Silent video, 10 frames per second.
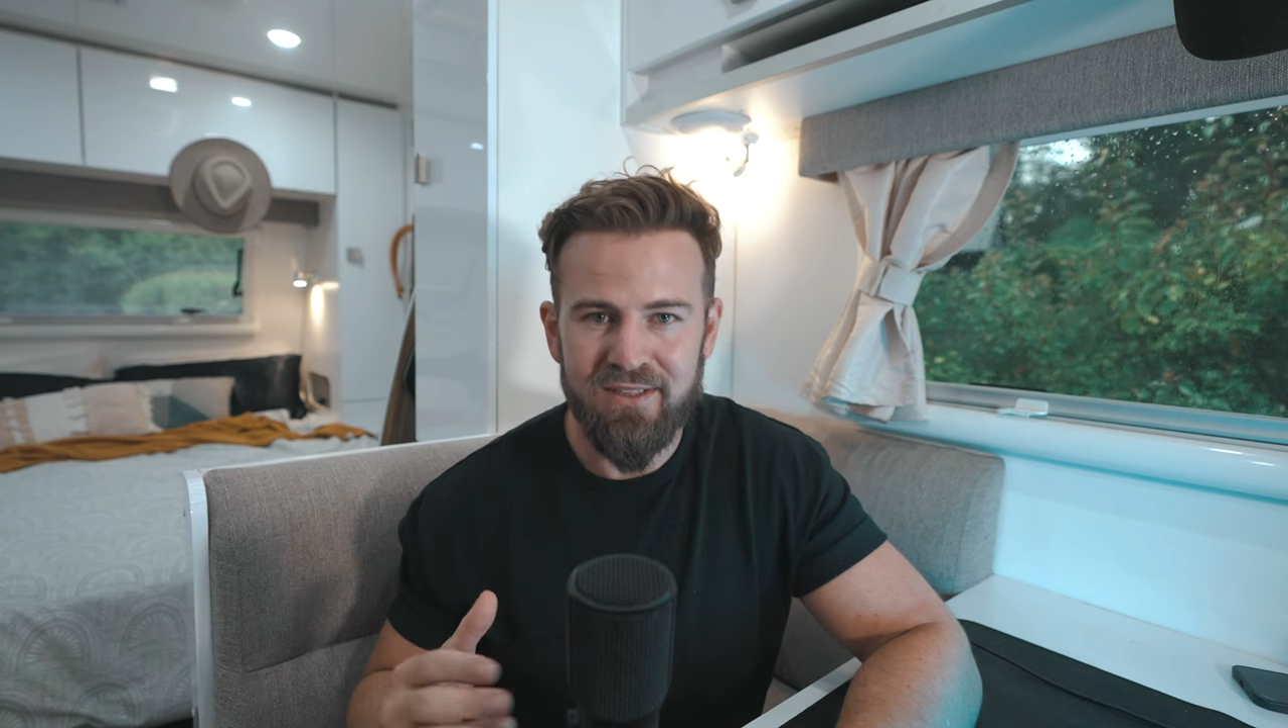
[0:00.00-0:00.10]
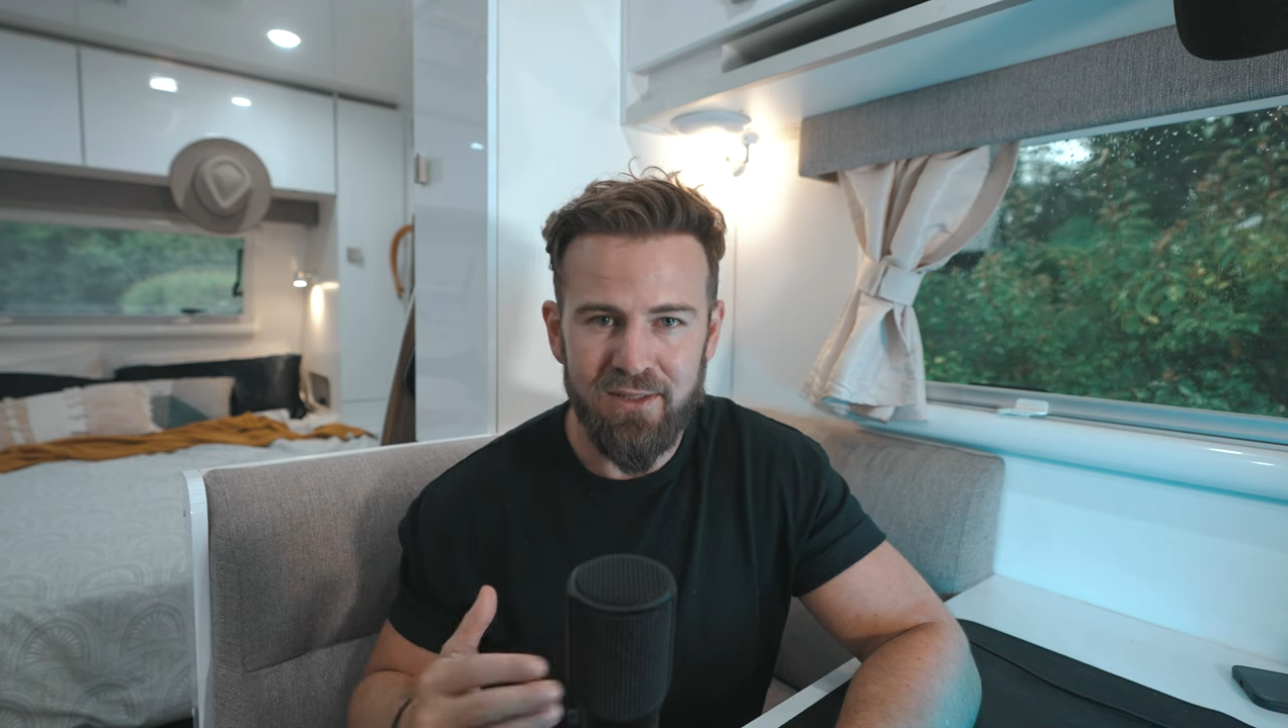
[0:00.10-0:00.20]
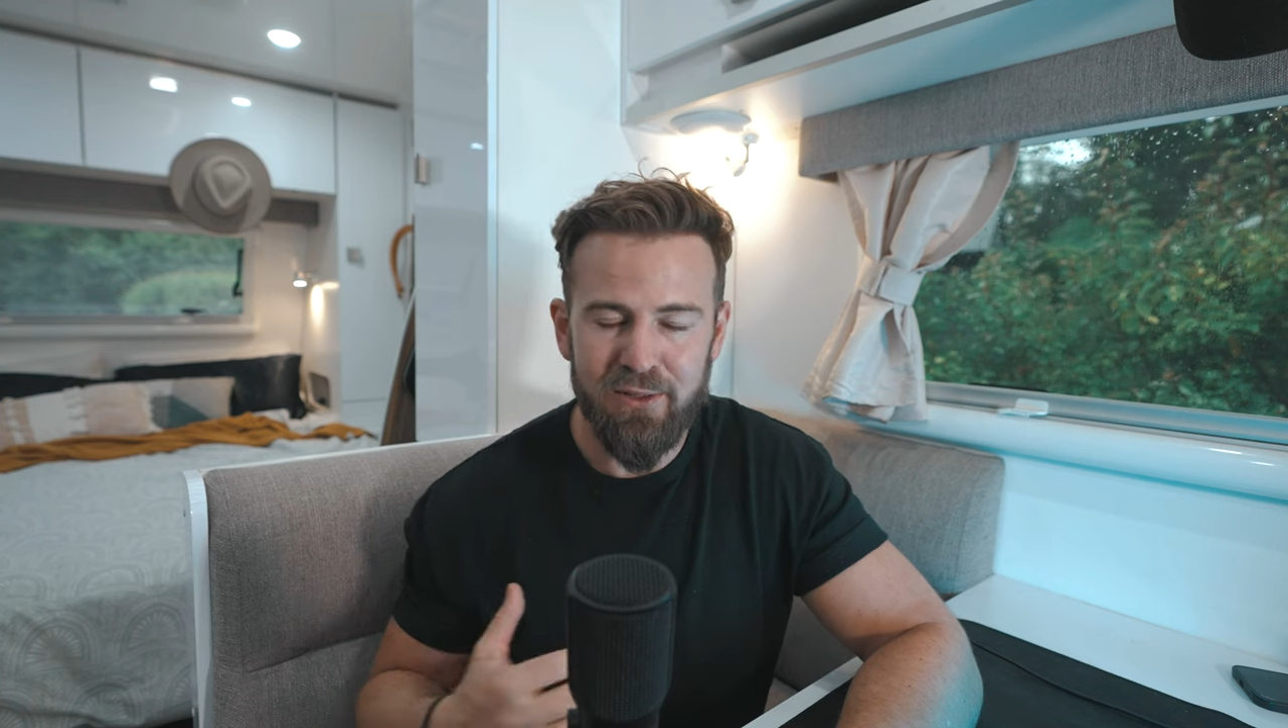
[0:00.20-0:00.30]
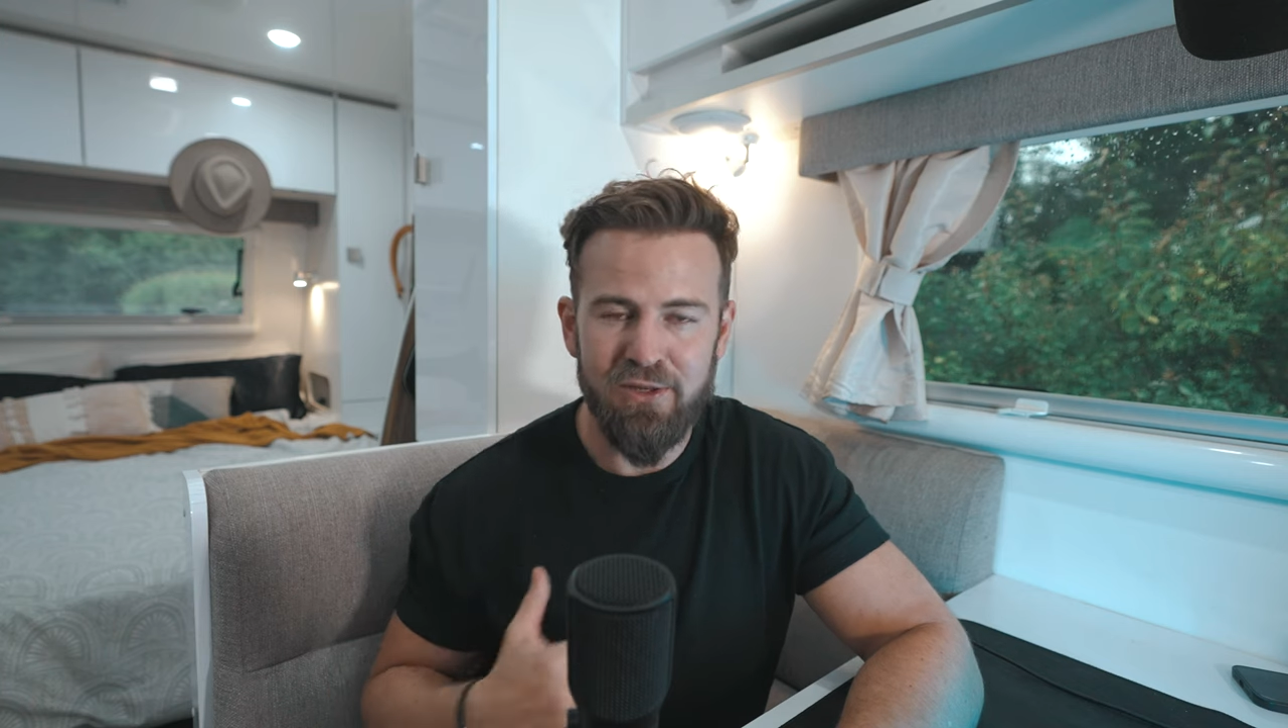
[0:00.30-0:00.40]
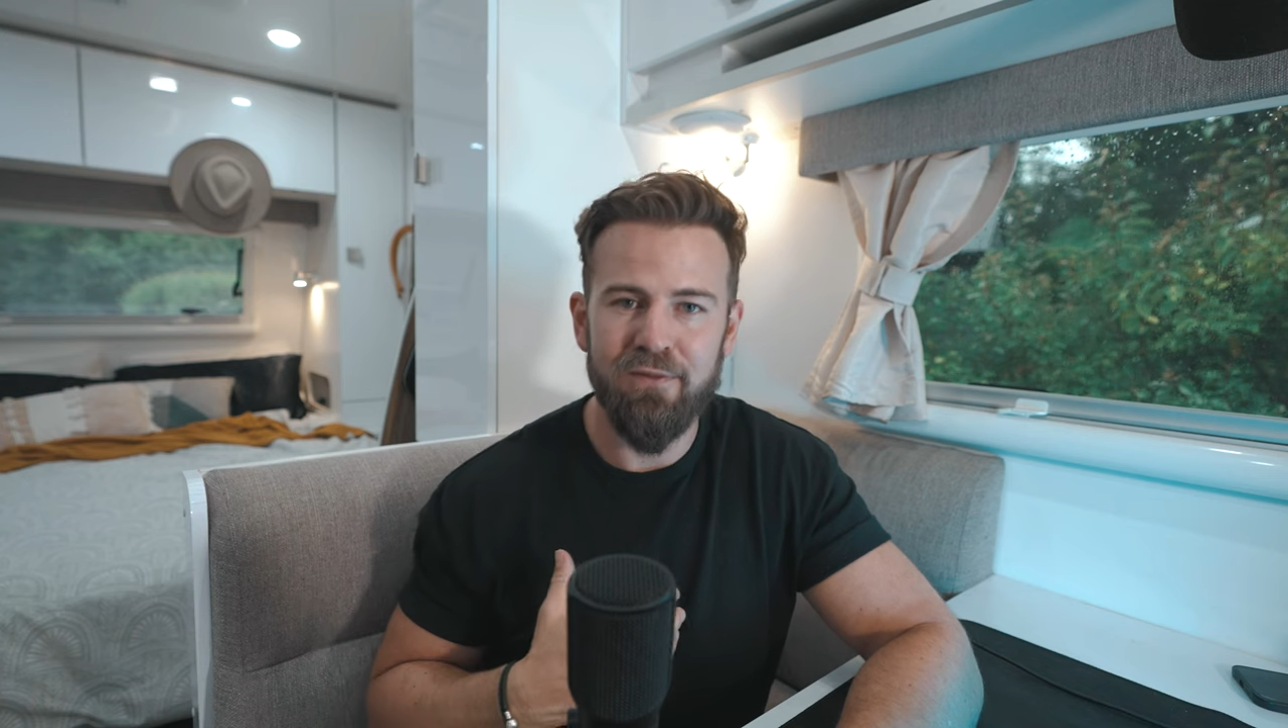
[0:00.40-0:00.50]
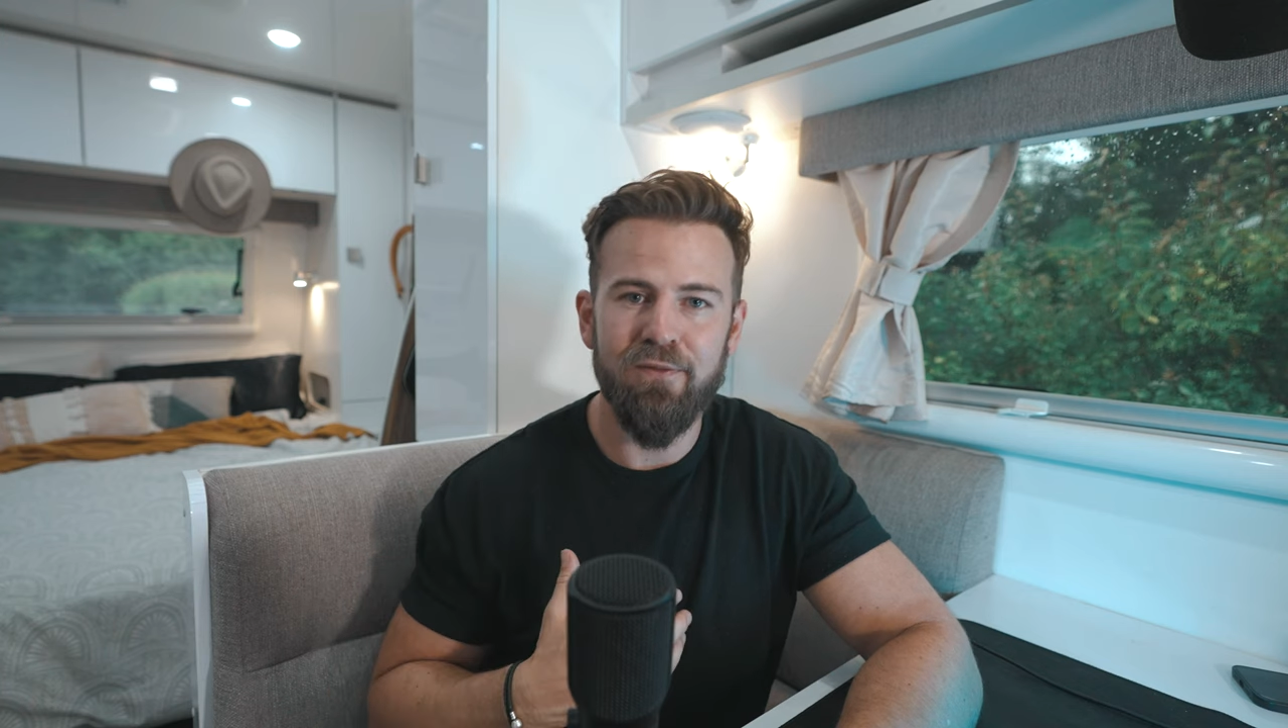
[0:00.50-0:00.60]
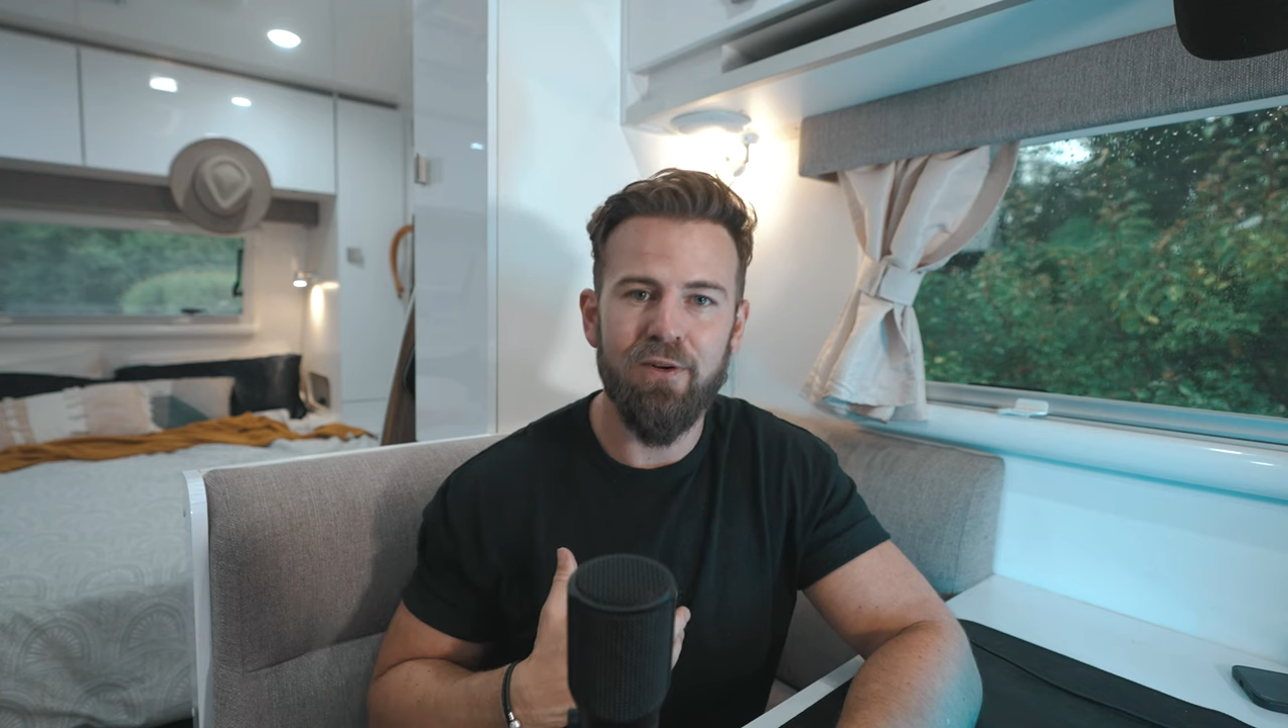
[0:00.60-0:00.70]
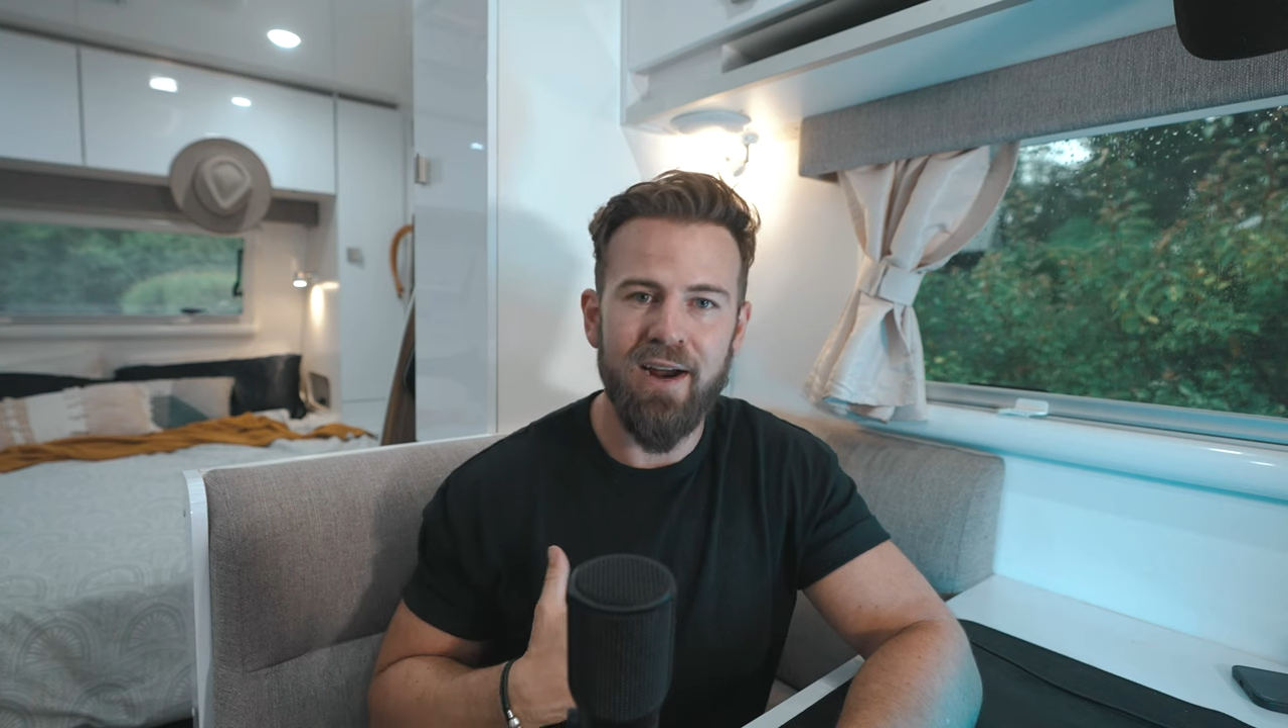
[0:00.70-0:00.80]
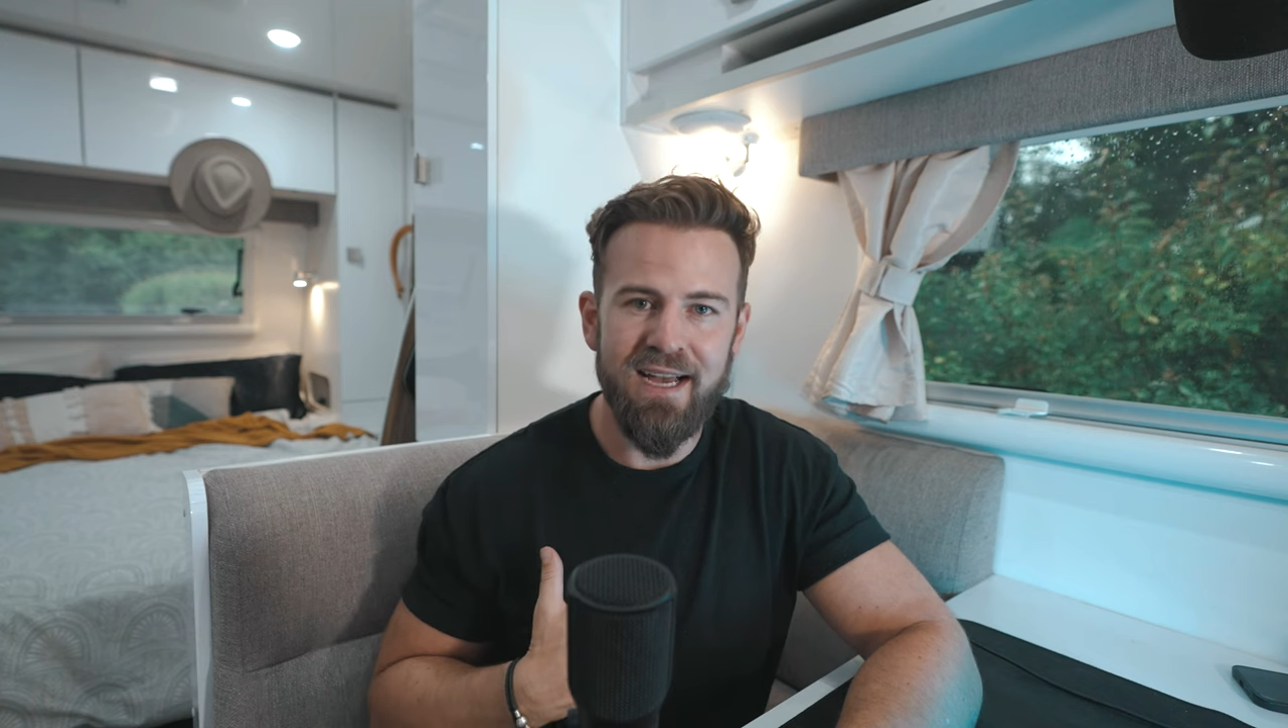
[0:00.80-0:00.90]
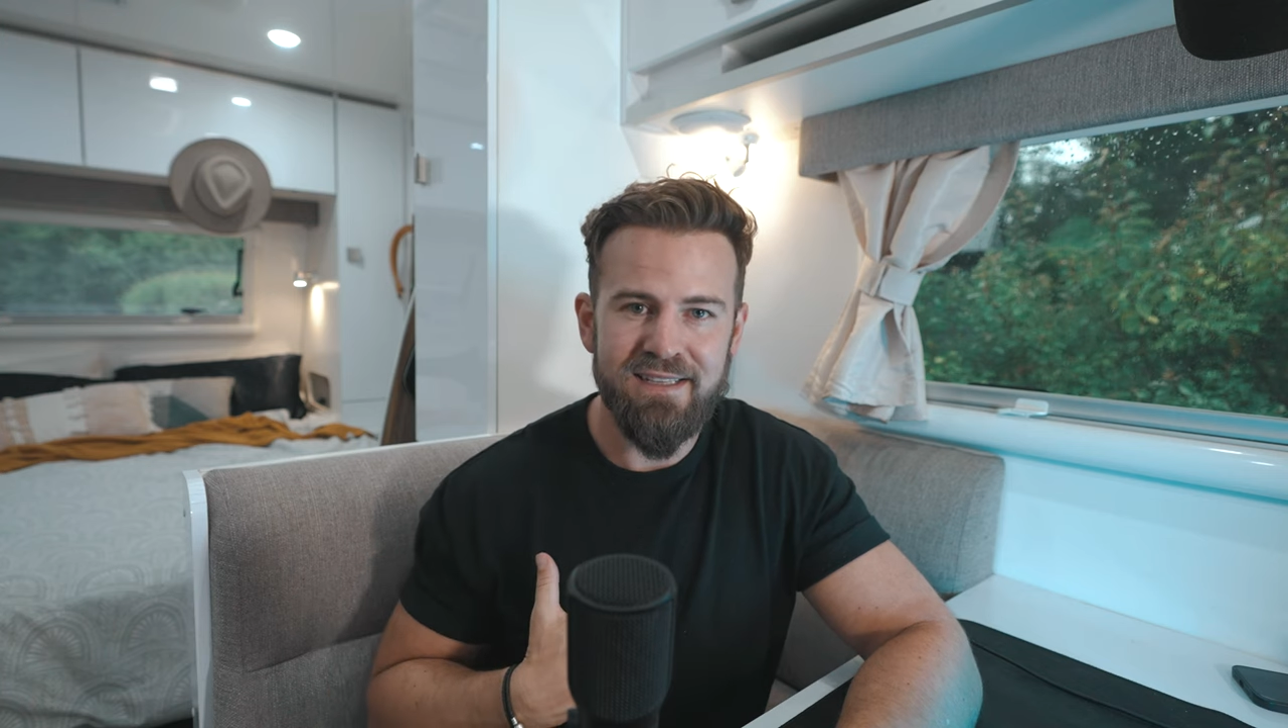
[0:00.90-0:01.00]
solution
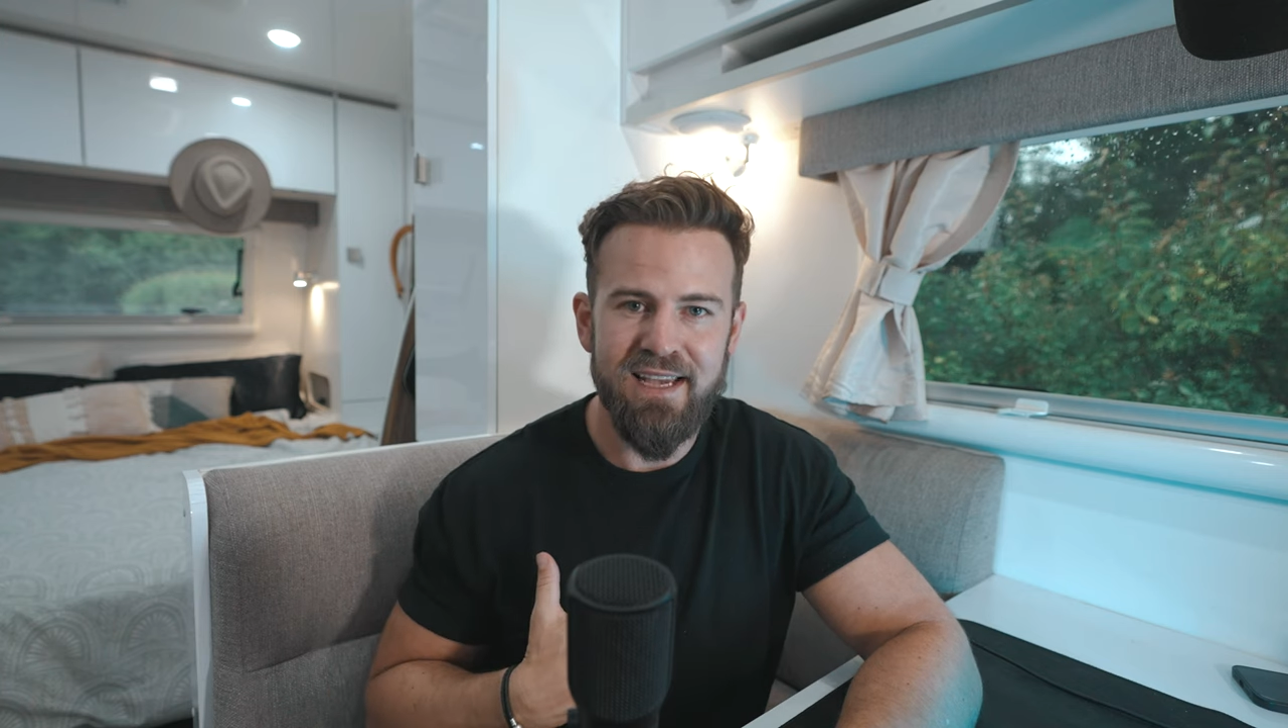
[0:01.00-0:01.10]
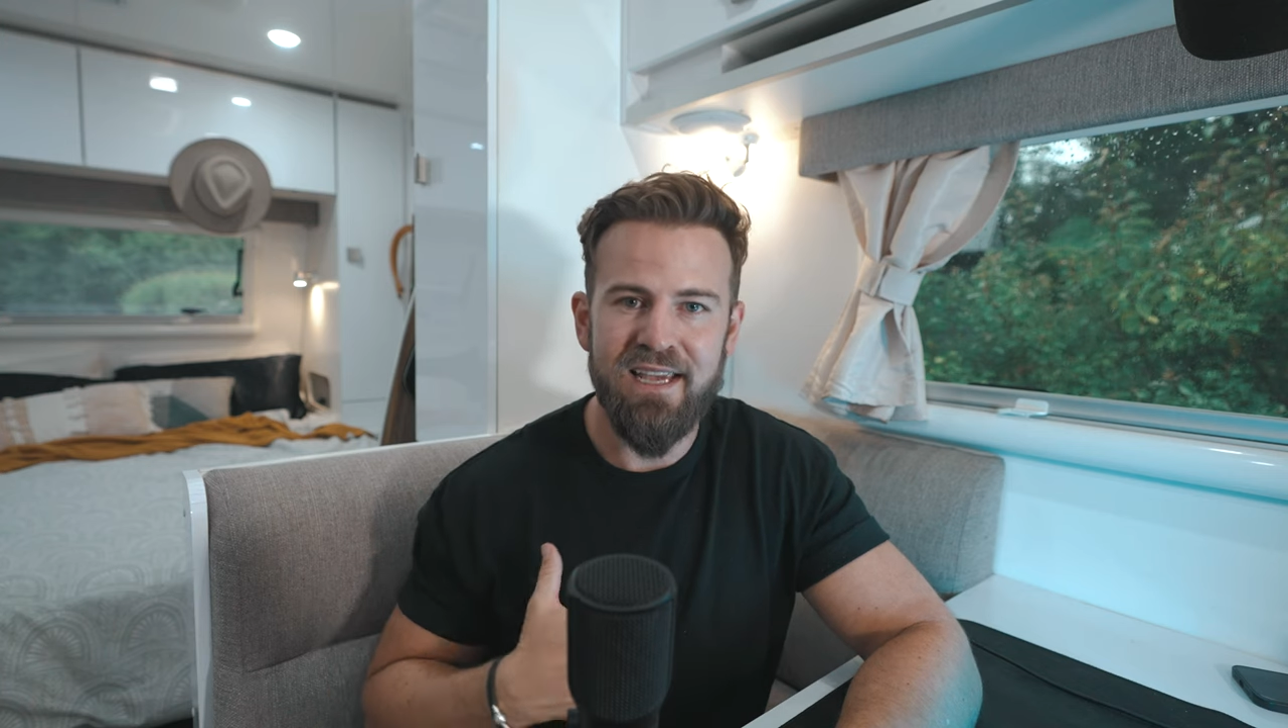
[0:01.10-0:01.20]
for us,